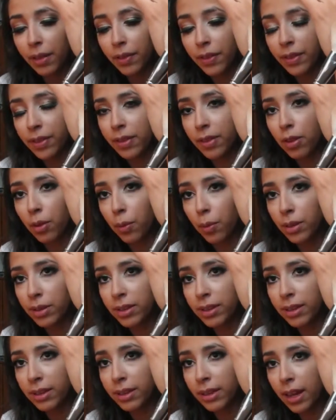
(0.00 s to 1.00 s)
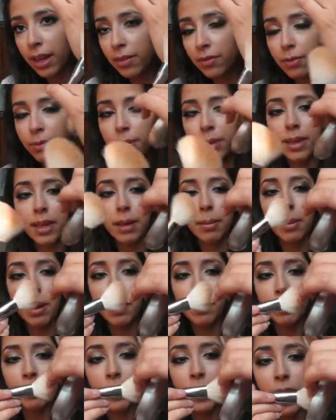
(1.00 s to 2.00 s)
This is the 168 from
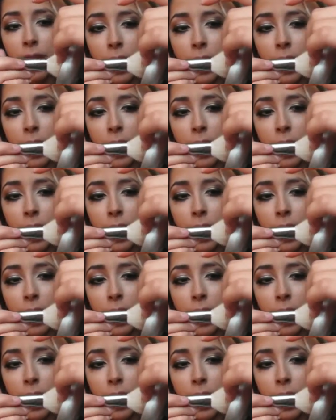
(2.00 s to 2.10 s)
Sigma.